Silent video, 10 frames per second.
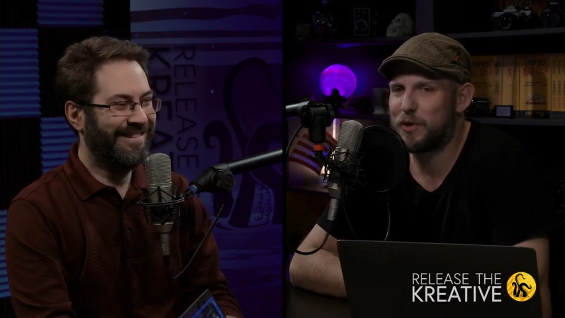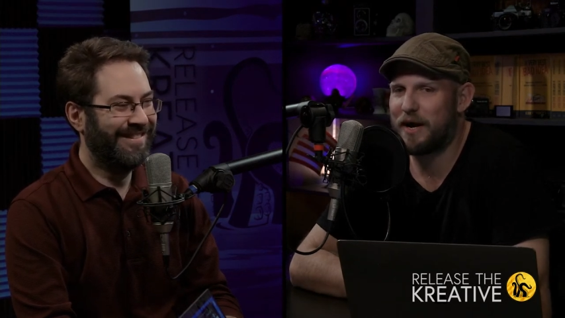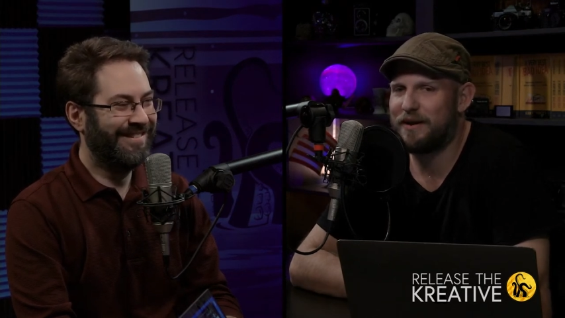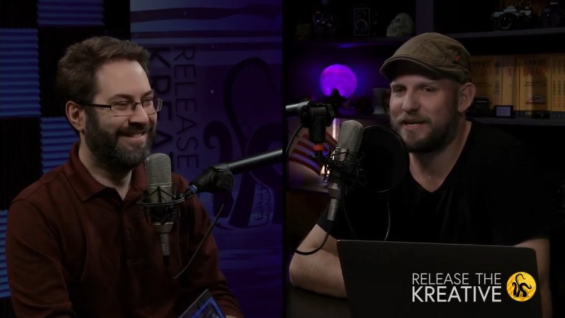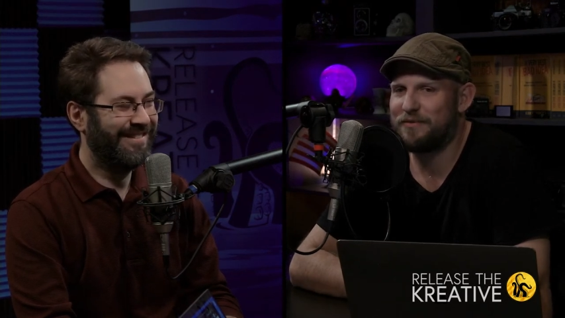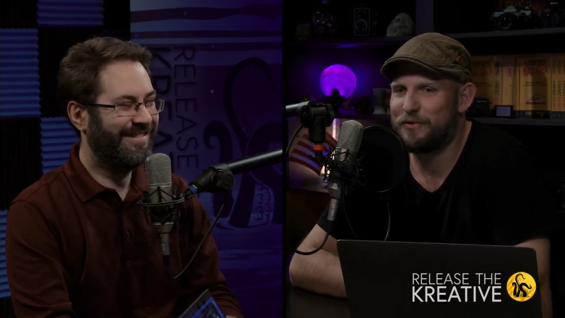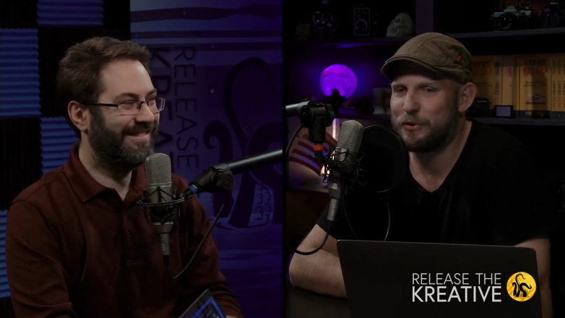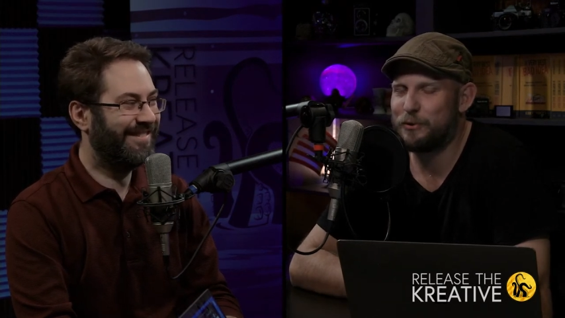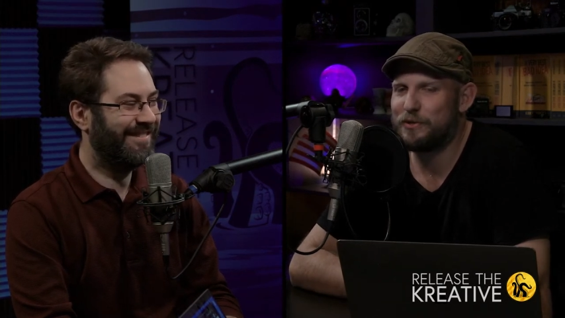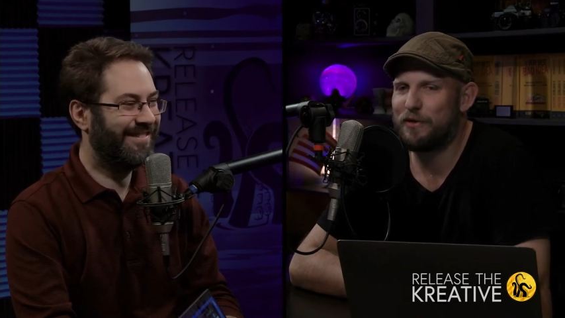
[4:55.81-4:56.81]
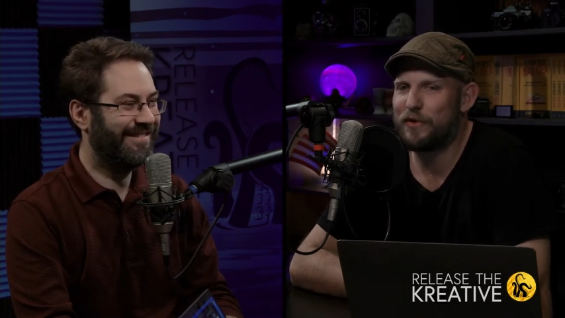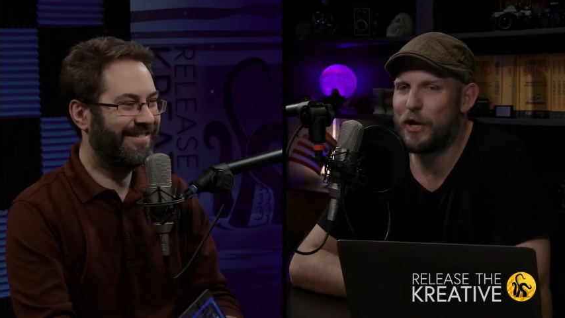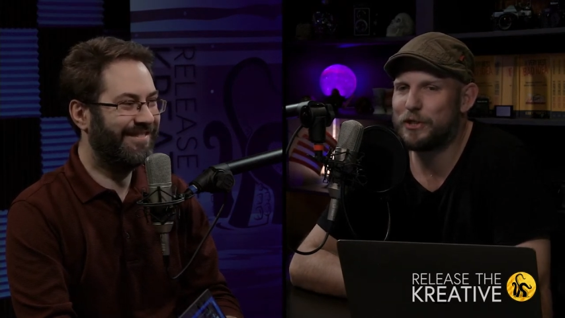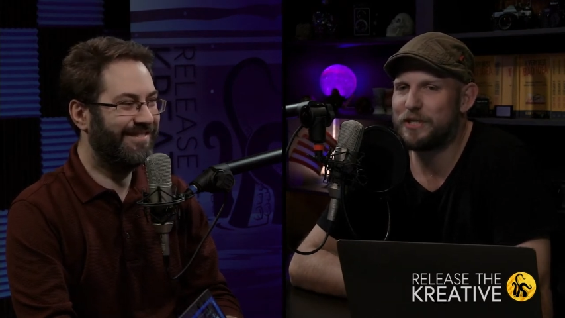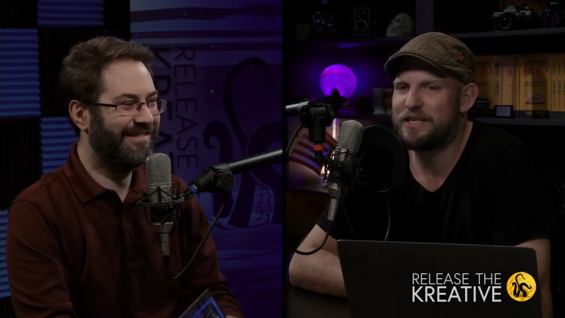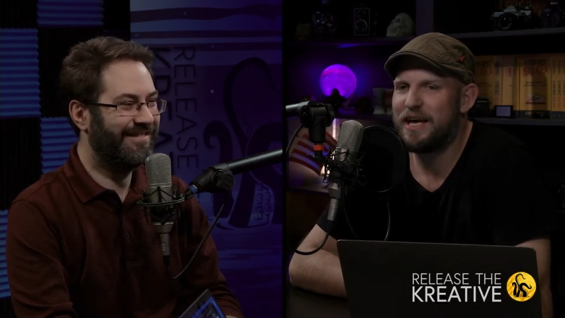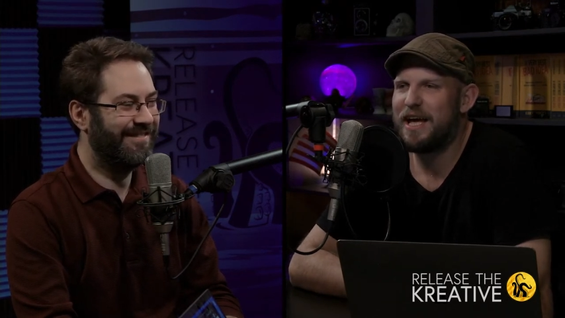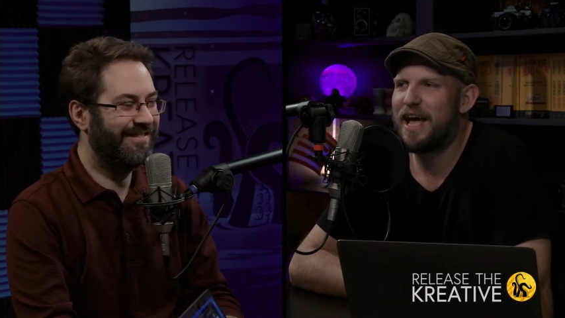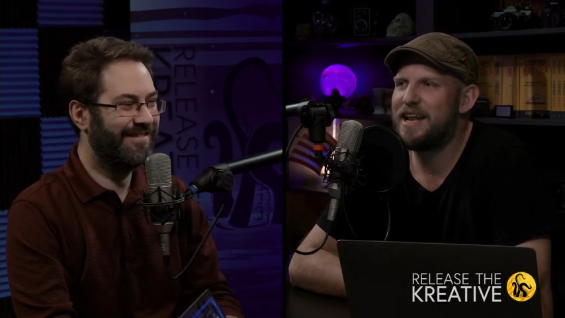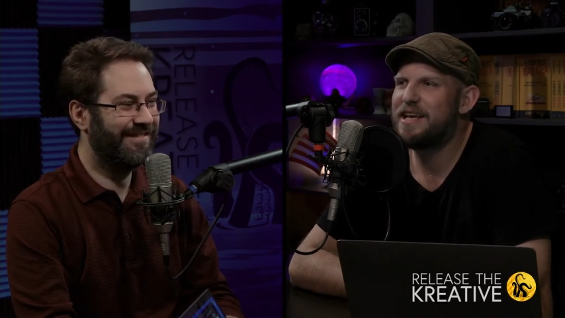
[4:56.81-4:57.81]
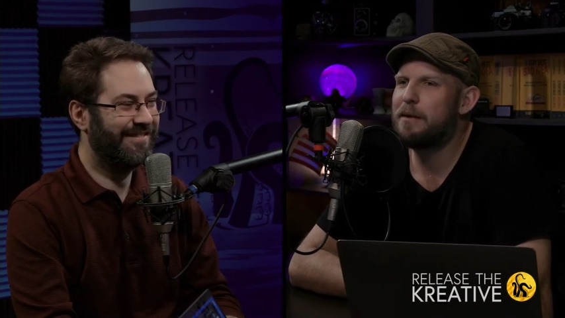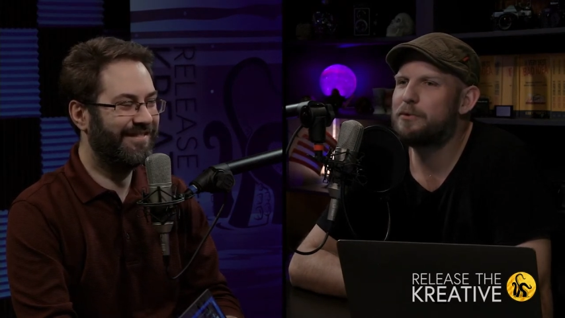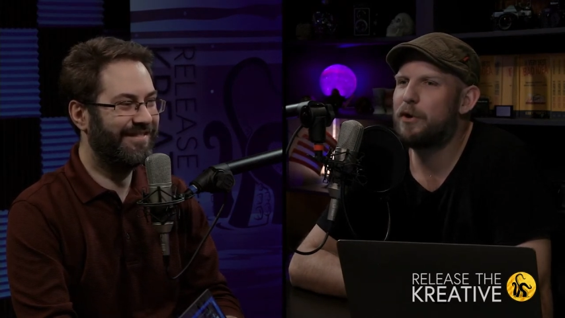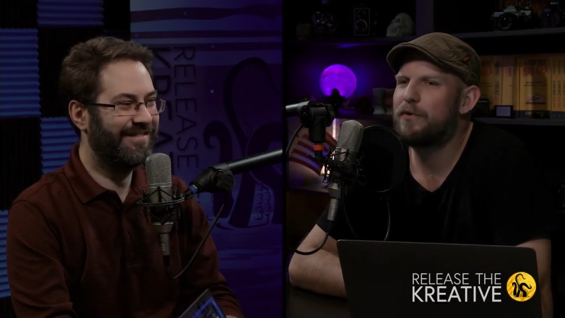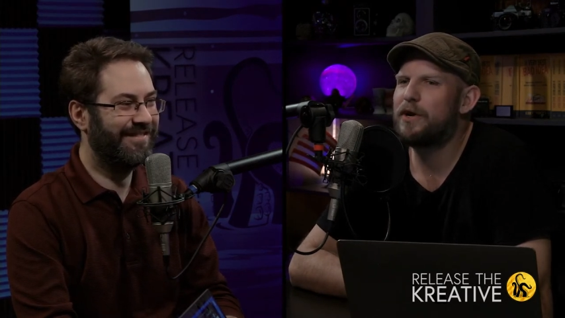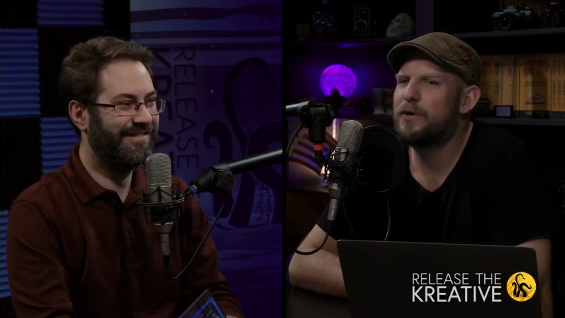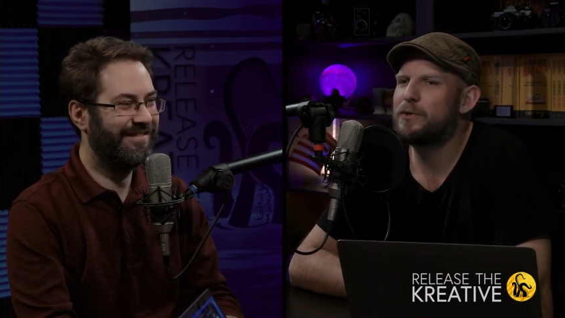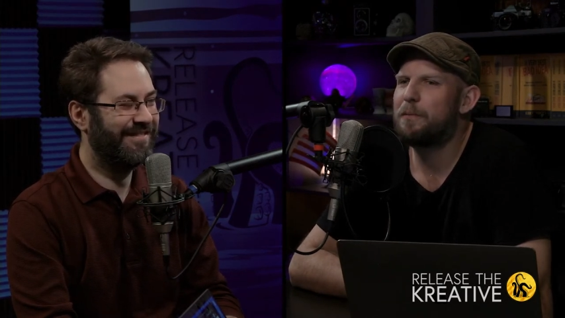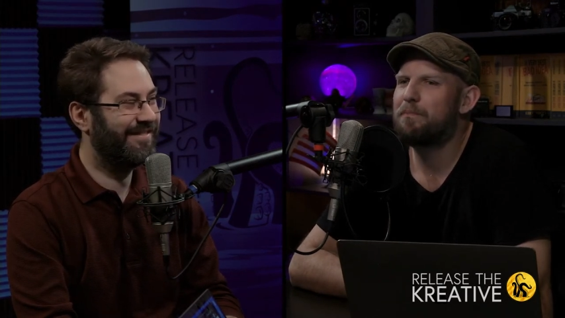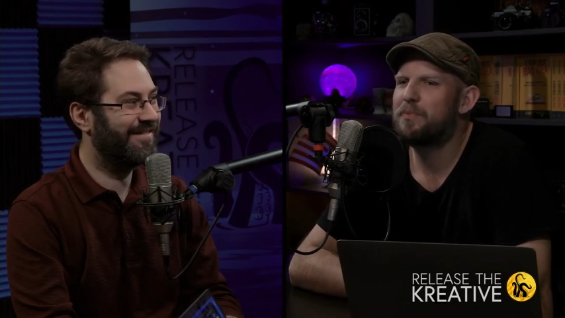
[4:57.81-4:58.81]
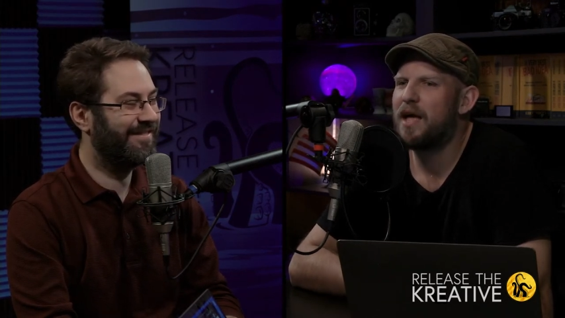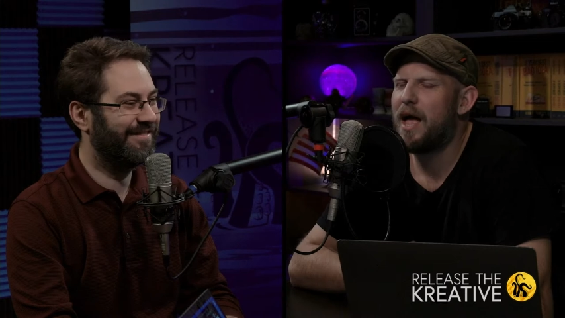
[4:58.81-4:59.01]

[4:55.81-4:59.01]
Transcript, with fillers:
Speaker 1: I'm trying not to feel too self conscious, and he comes over and goes,